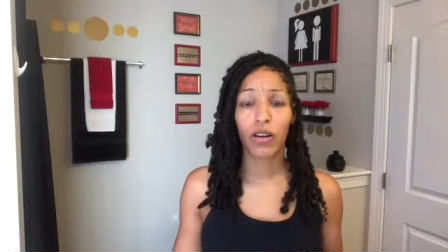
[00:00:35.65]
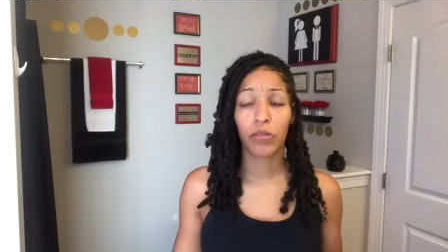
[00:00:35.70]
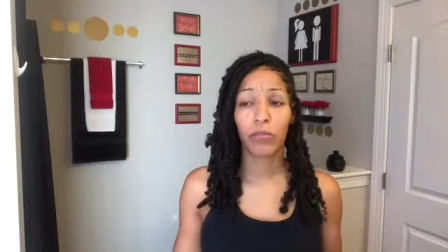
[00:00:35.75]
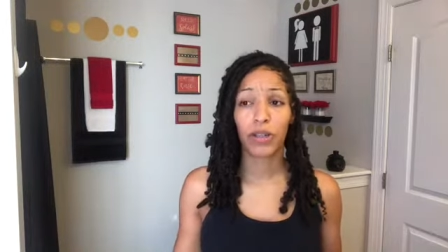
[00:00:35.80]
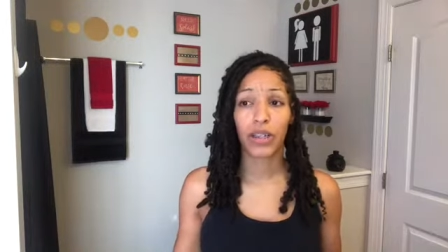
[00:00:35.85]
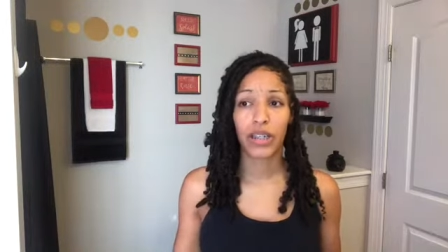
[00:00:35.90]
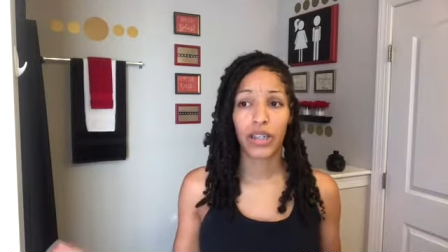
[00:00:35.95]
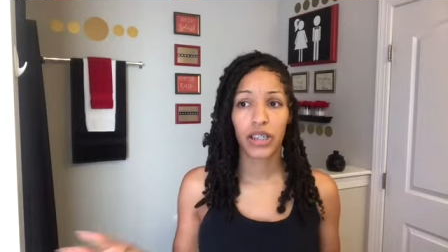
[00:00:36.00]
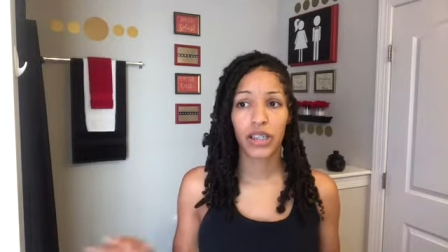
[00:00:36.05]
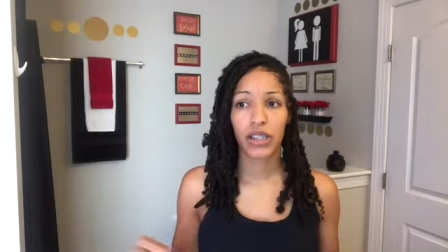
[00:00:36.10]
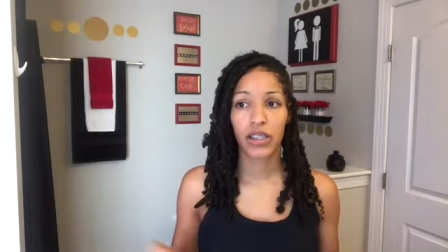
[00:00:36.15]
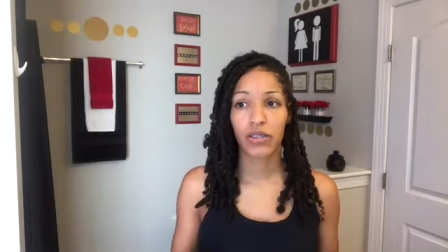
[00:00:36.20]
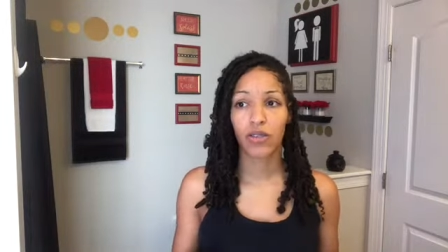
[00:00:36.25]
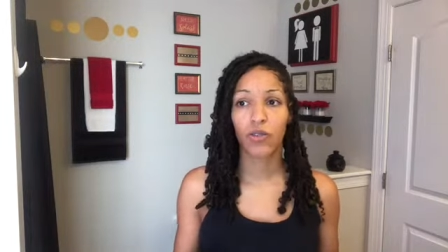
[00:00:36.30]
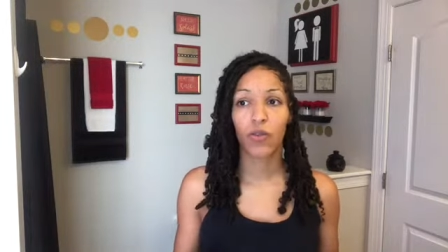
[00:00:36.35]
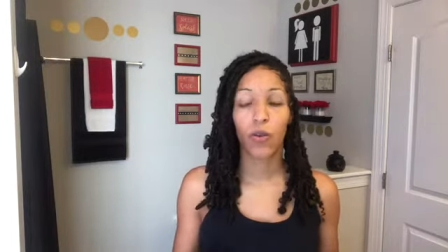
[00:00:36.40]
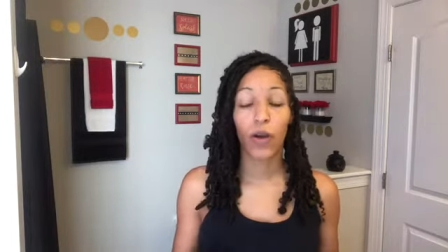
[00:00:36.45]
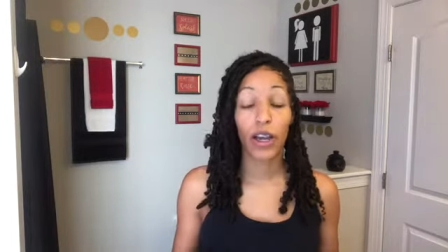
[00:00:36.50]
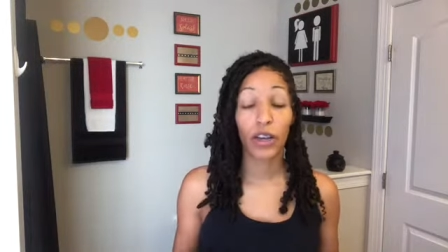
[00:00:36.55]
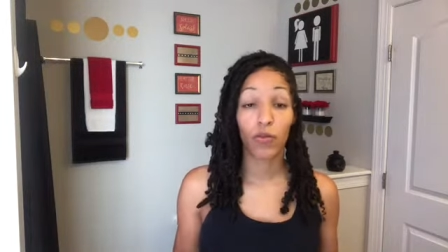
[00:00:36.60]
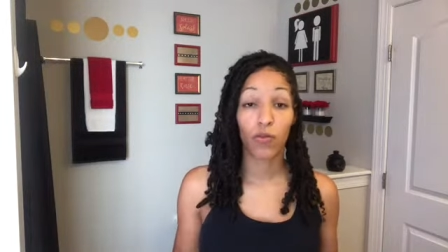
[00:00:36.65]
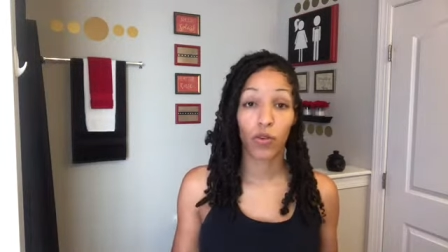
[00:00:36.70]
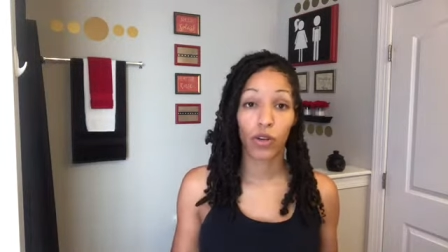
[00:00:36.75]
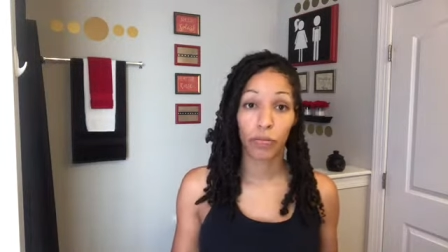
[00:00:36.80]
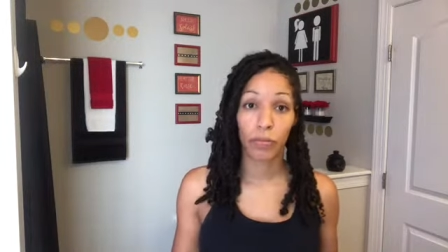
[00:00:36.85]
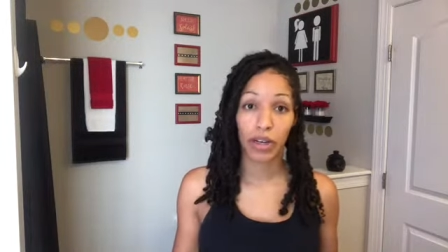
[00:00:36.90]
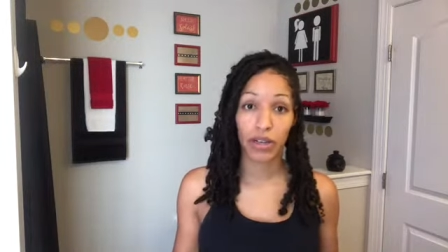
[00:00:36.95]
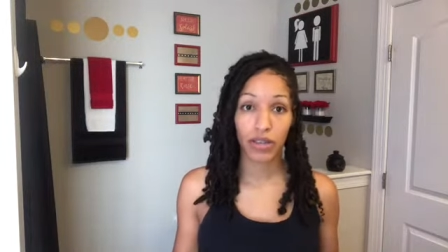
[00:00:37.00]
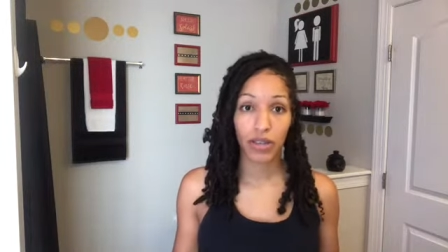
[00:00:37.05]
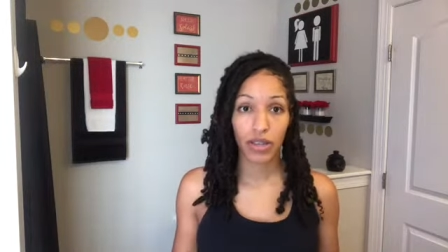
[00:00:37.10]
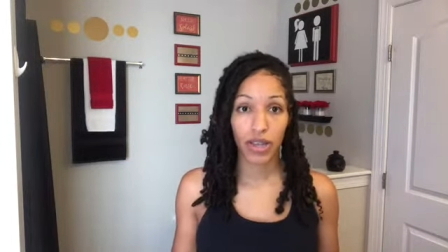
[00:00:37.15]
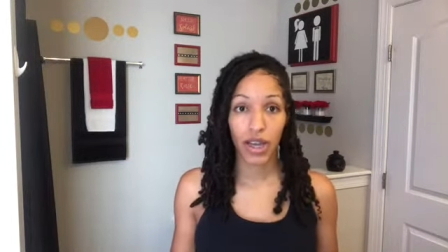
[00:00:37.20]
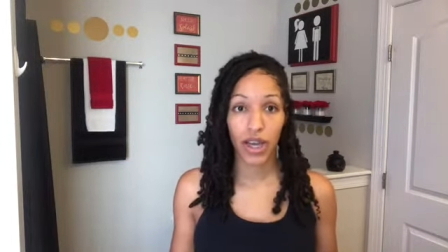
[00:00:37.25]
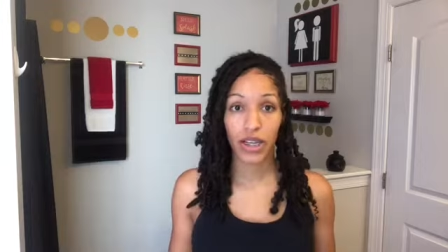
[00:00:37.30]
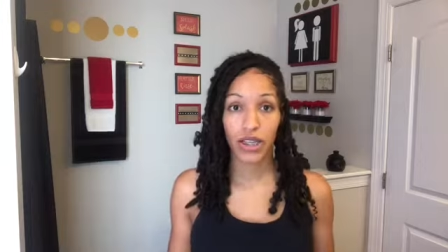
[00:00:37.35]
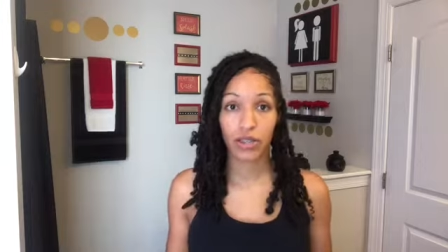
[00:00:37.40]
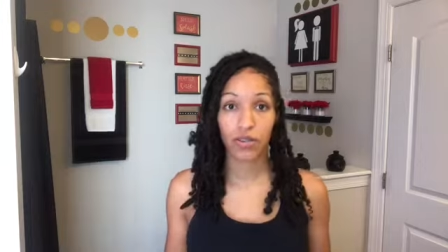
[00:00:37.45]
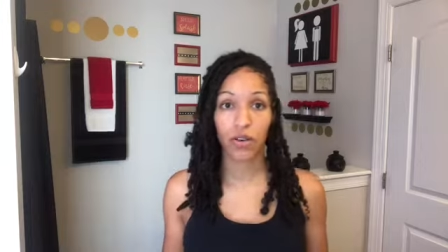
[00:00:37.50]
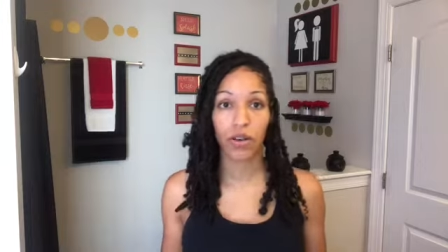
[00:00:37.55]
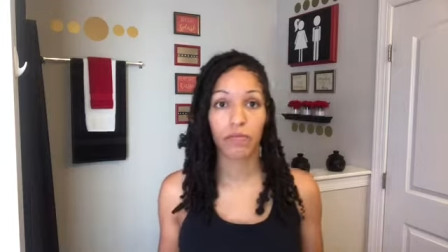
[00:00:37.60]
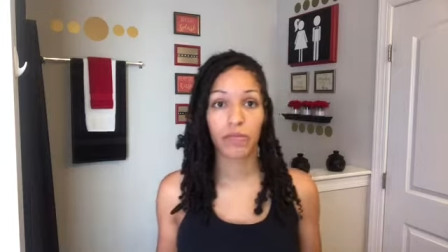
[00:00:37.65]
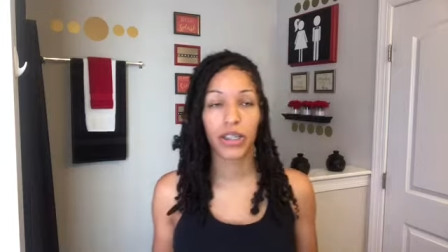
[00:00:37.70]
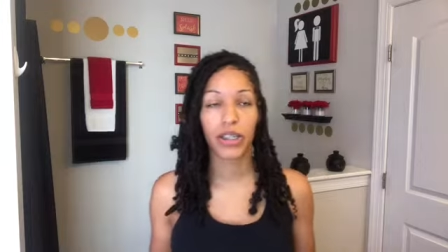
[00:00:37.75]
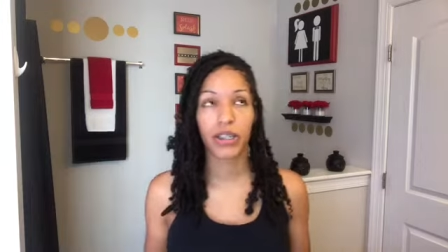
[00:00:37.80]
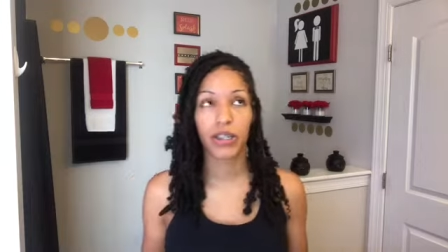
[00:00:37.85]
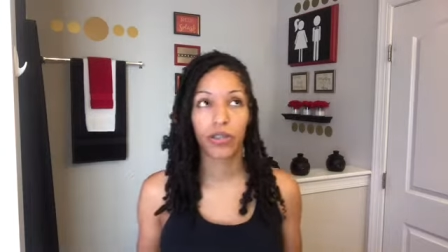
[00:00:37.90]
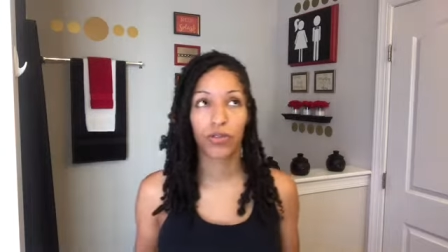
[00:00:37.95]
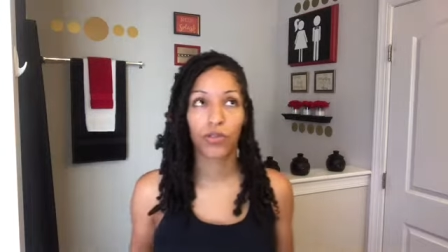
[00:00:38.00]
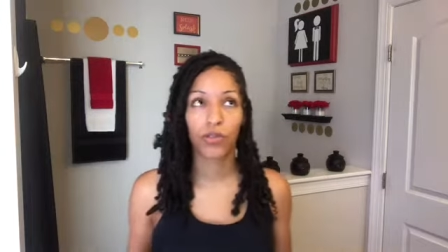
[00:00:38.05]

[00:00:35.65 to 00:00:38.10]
but it's still quite warm outside, so I'm still